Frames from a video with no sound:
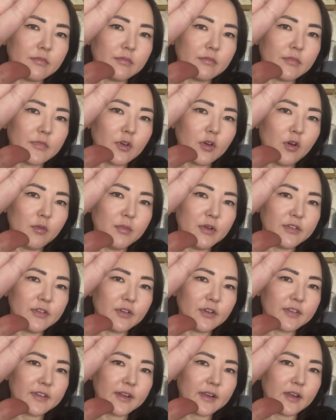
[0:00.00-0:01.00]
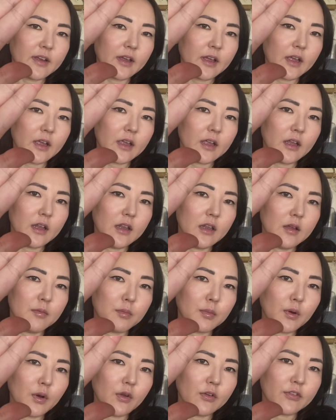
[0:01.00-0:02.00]
Almost looks like a lip
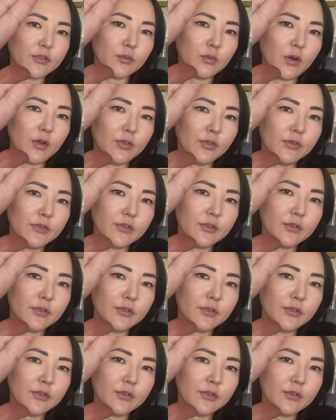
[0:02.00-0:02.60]
gloss wand.